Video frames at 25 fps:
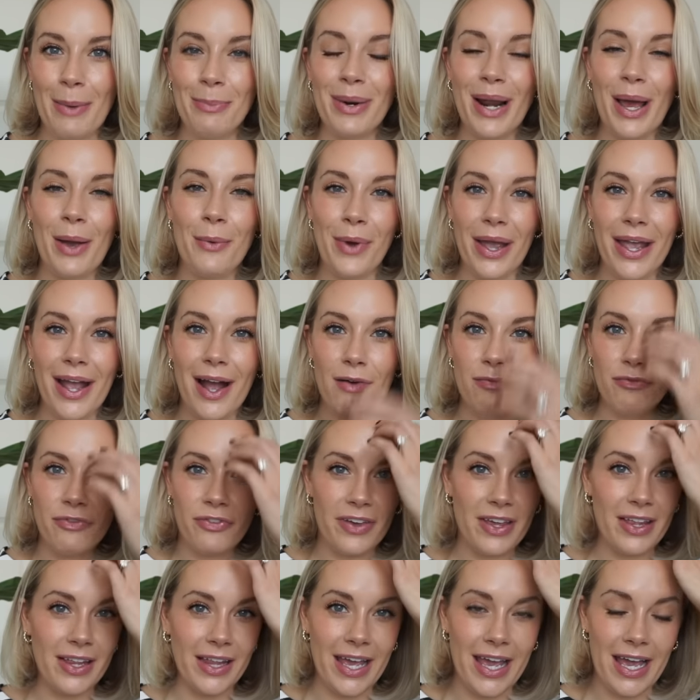but I wake up
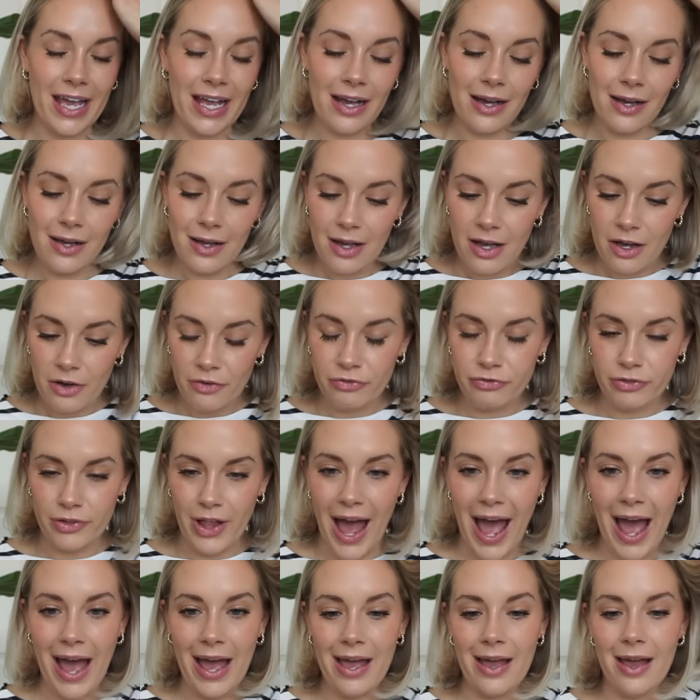feeling
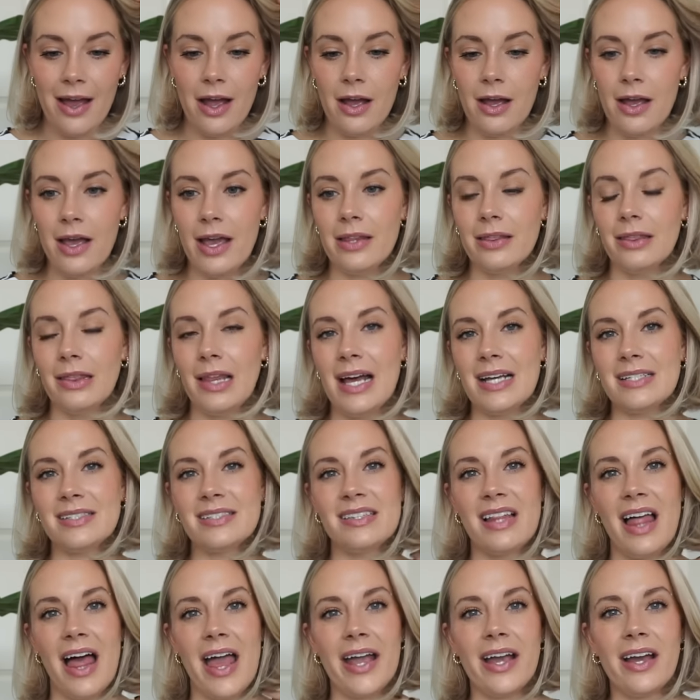flat and less
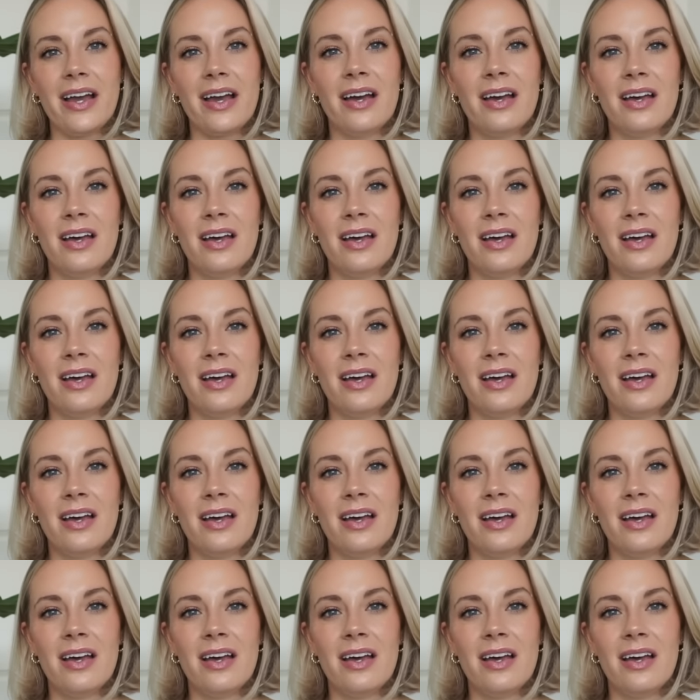like